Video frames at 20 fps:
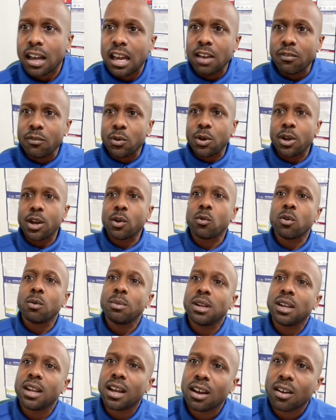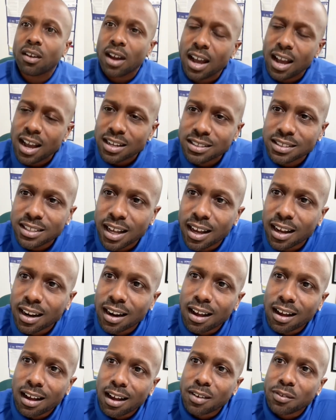If you here with me now, hashtag
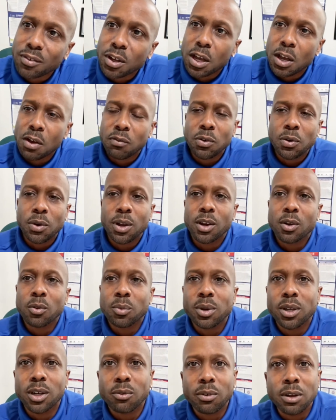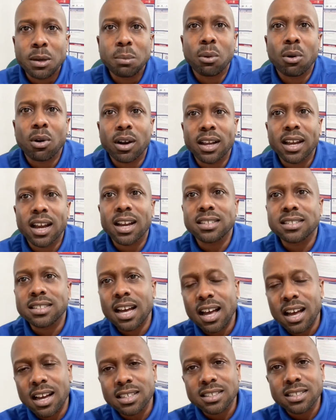live. If you here with me in a rebroadcast,
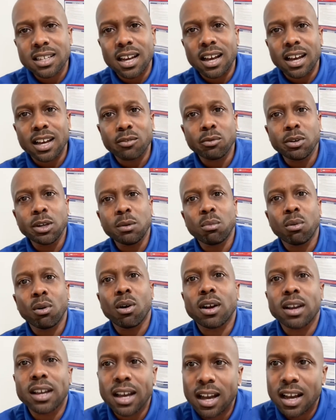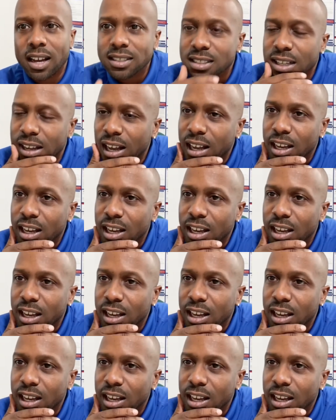hashtag rebroadcast.